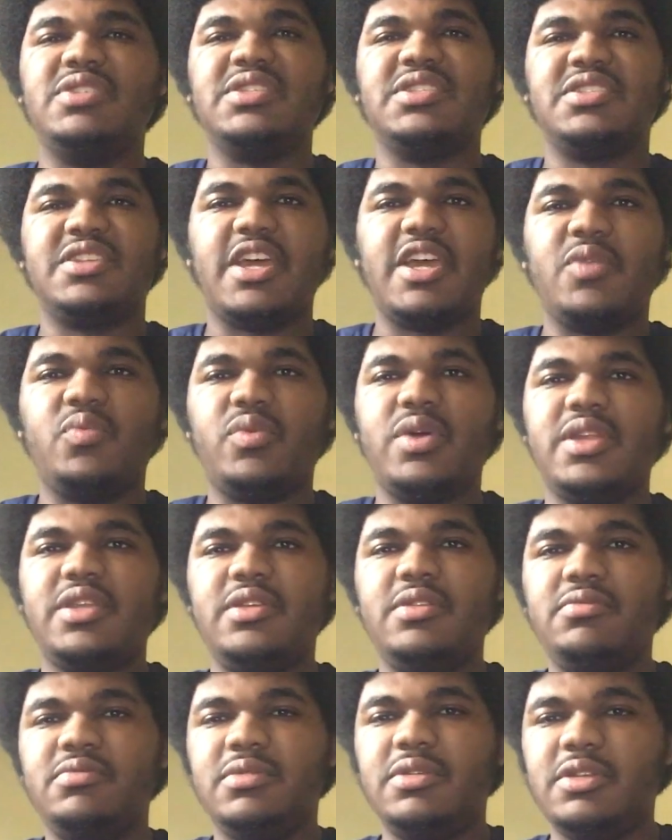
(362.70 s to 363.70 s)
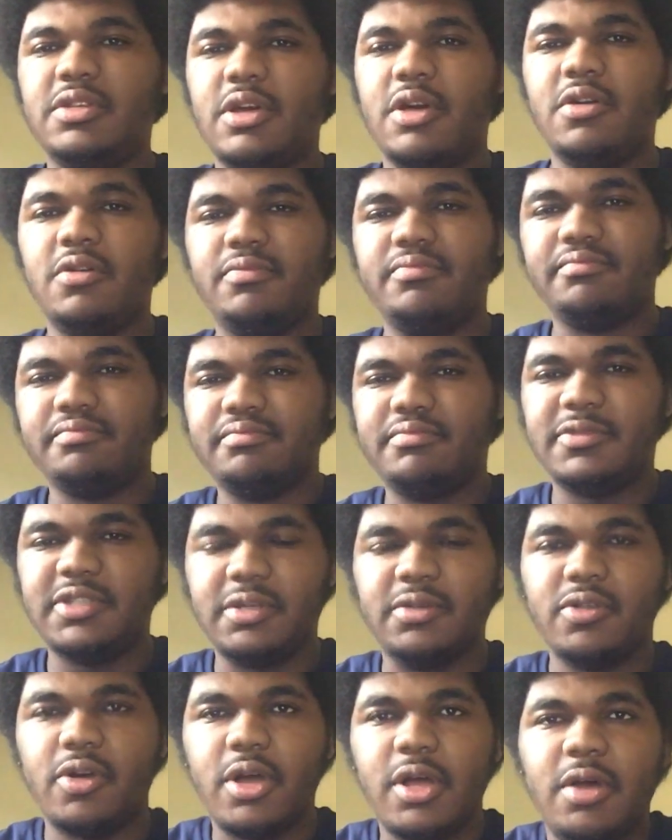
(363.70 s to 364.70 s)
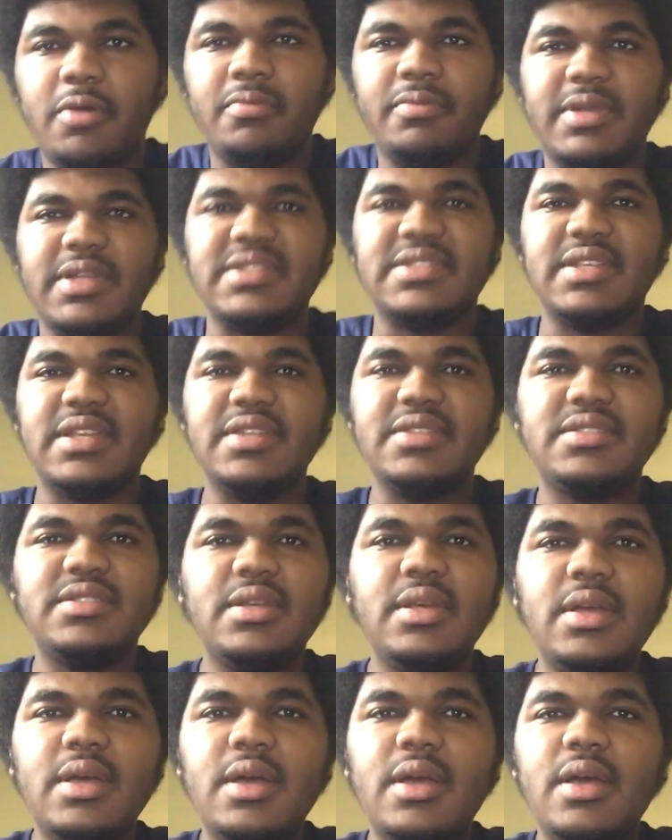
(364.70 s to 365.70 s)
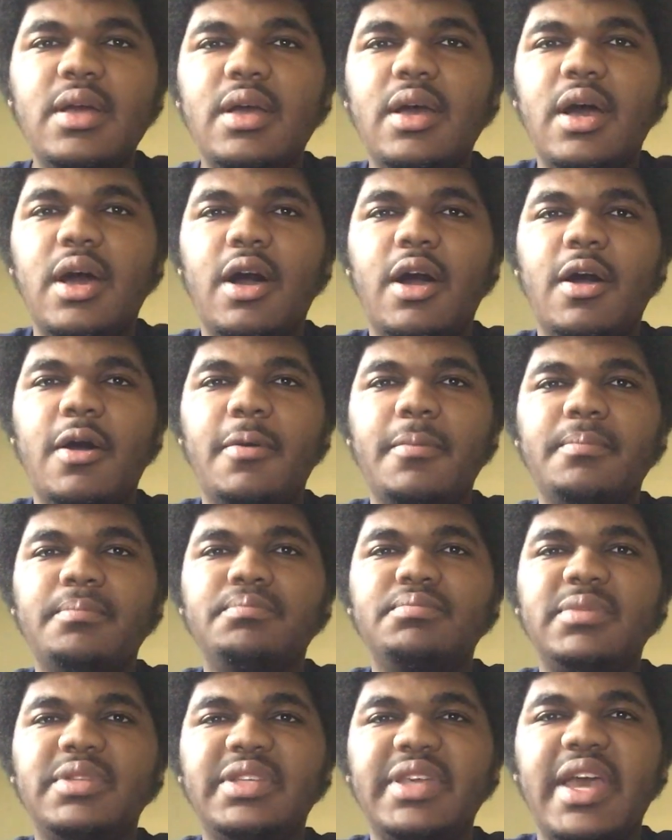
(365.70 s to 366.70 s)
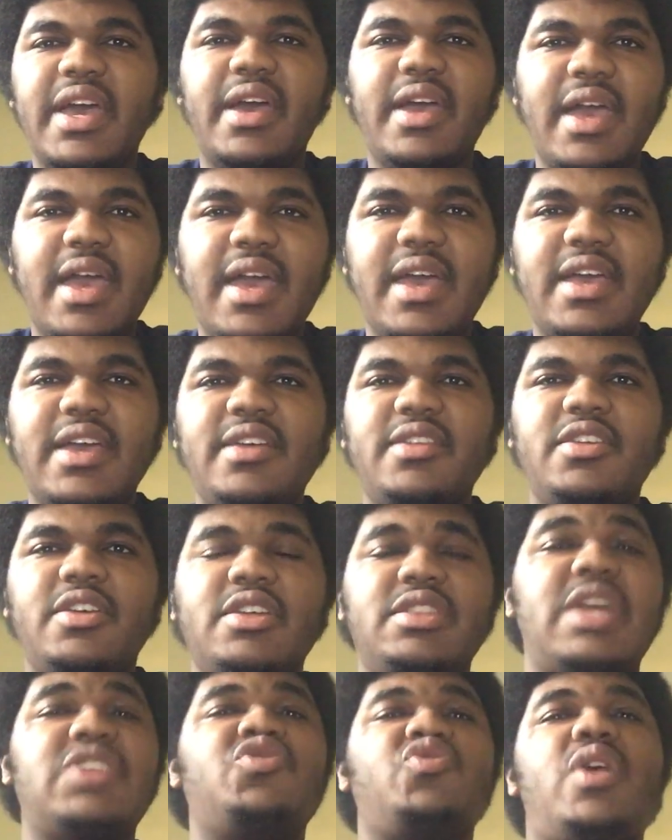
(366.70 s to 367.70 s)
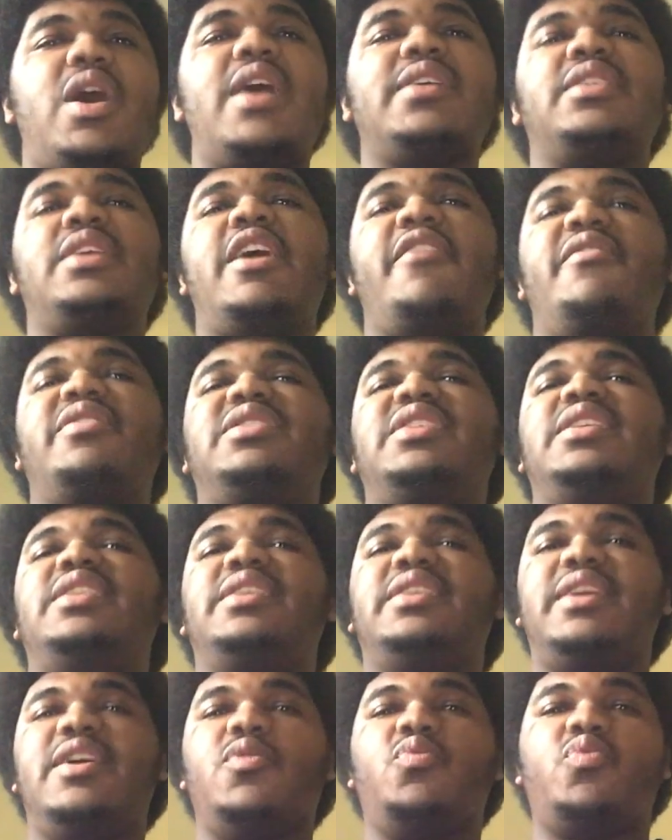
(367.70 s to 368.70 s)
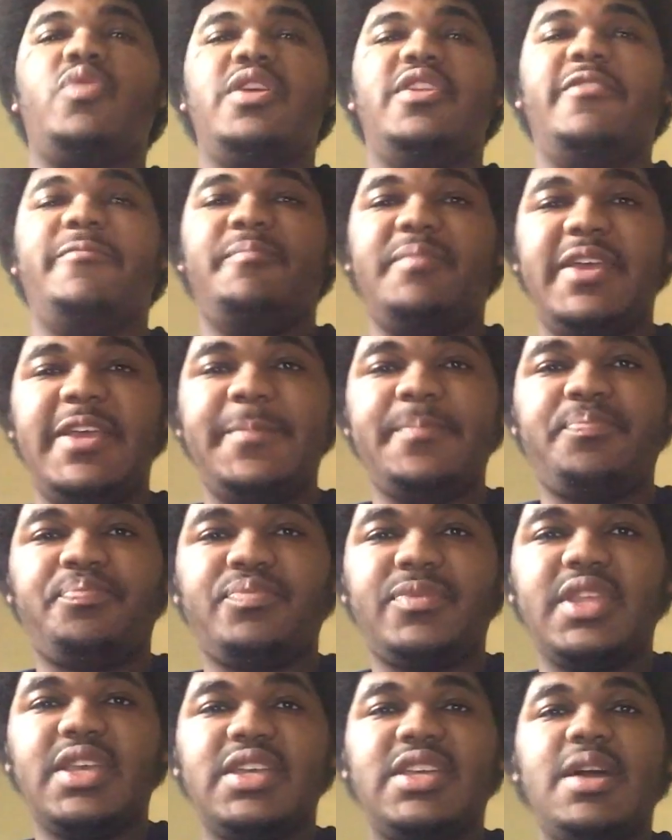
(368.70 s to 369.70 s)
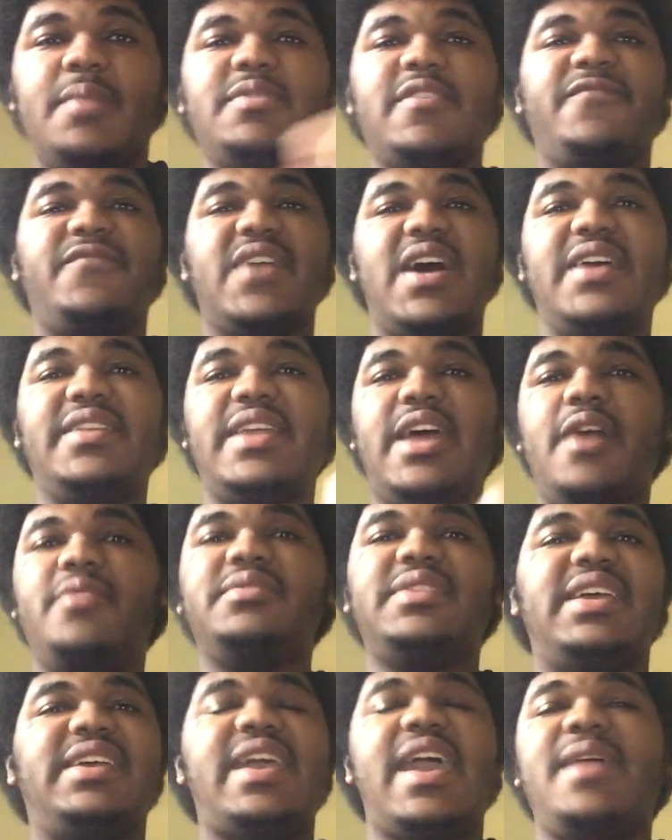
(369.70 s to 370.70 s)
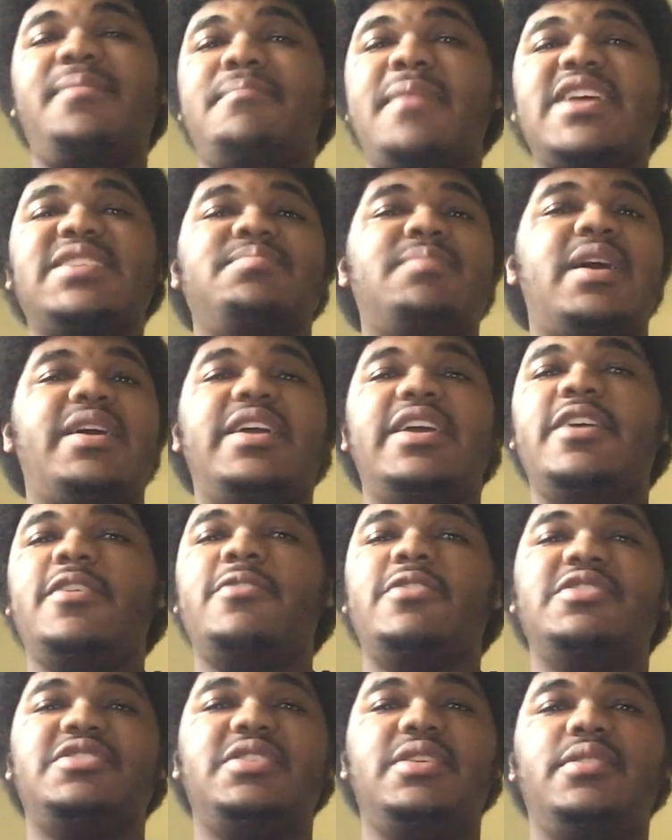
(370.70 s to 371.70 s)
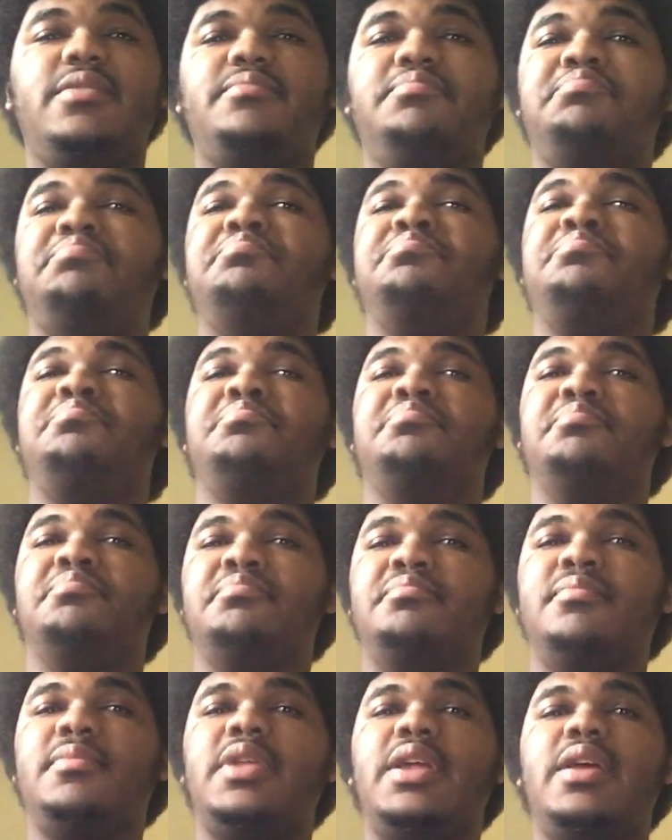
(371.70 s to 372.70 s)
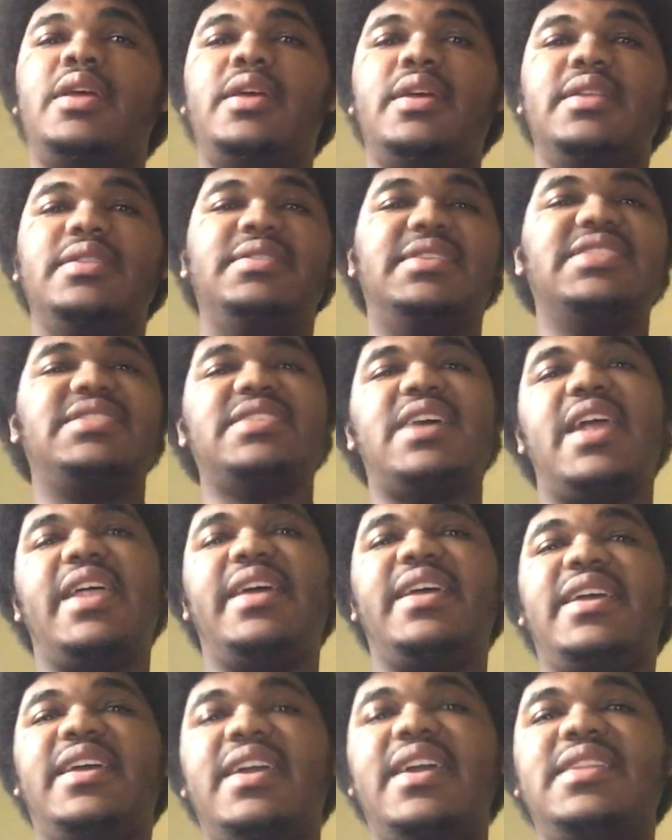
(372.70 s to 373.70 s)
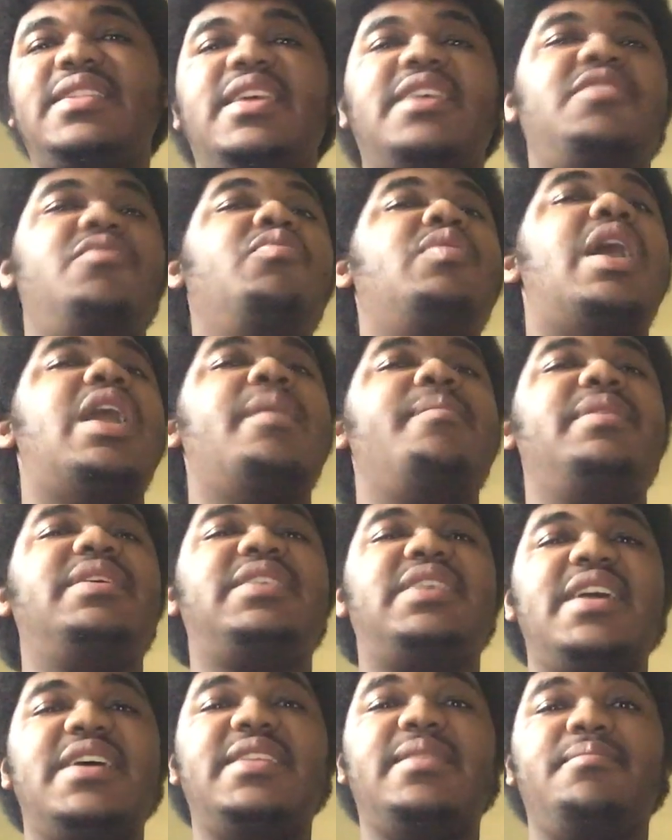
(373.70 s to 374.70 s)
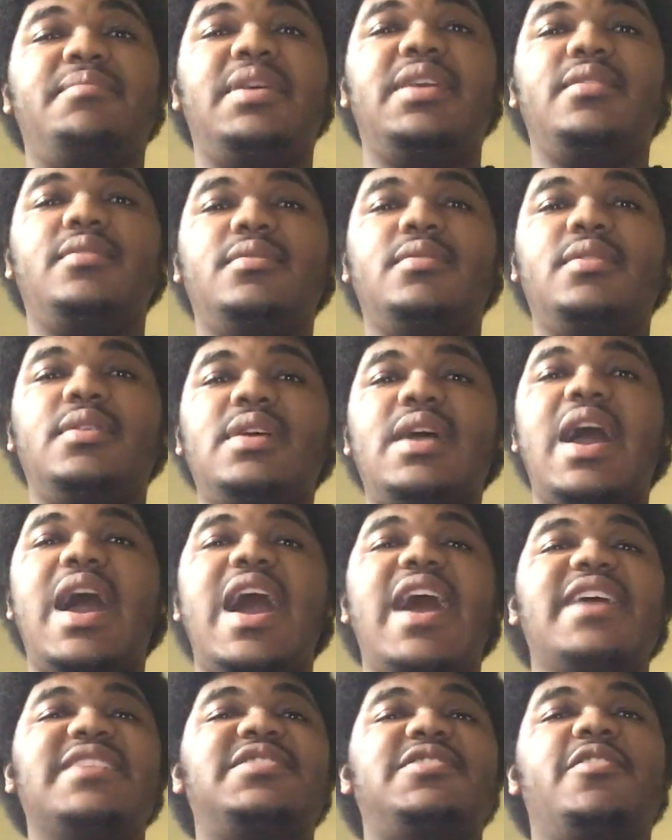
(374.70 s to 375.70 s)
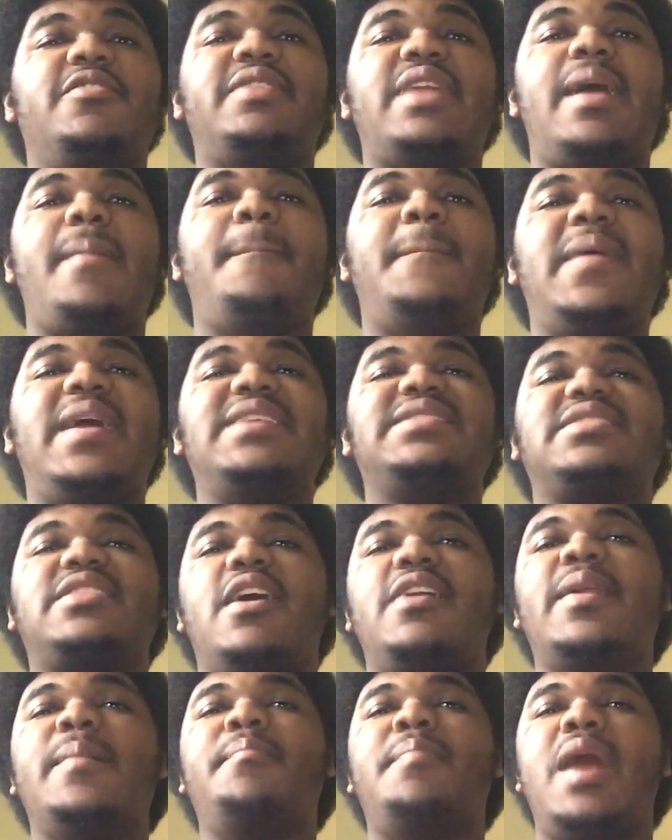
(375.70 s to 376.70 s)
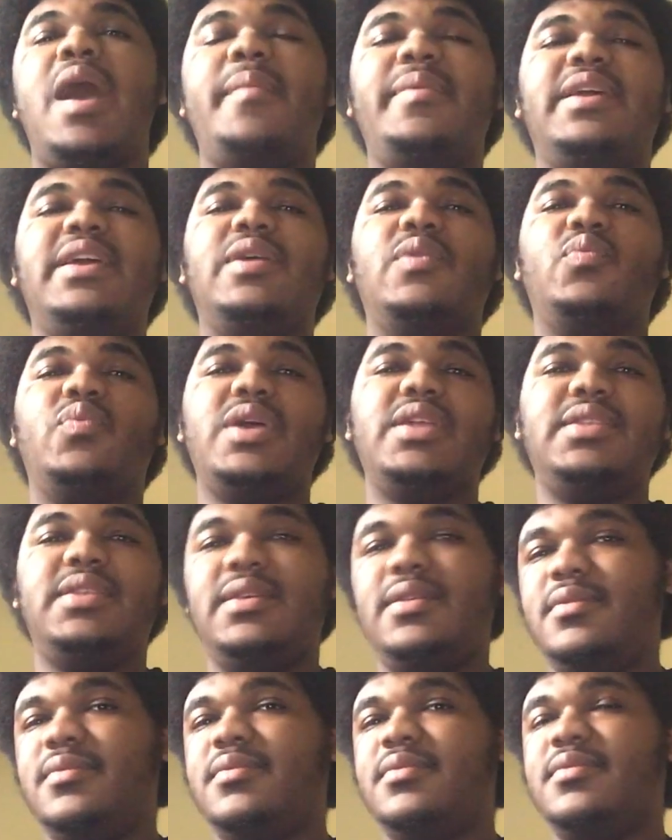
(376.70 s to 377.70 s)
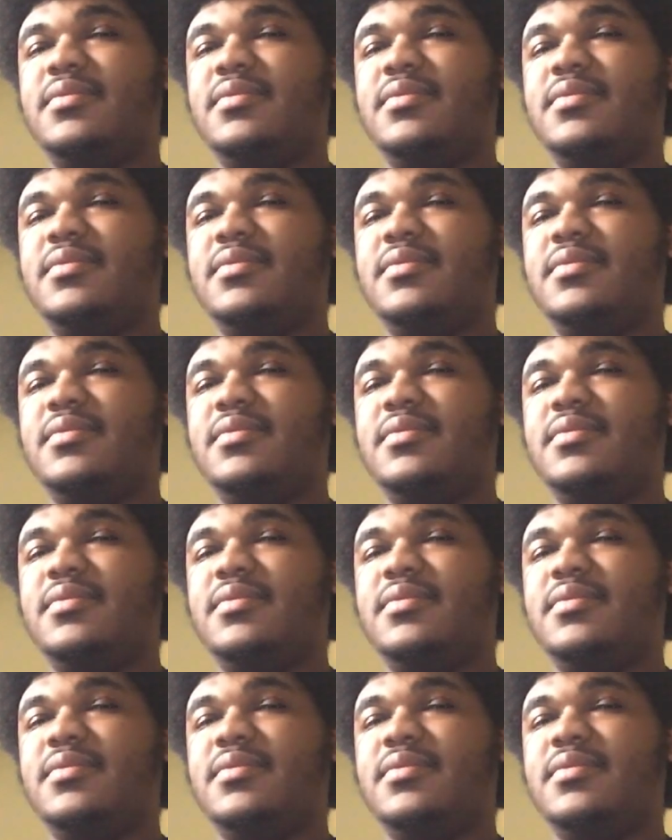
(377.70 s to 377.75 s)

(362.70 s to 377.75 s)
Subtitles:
just genuine, you know, you're loyal, in a sense. They tried everything to get rid of me. Come to find out, they can't match my energy. This is not a hit, then you gotta be kidding me. I serve that bass called Bobby and Whitney.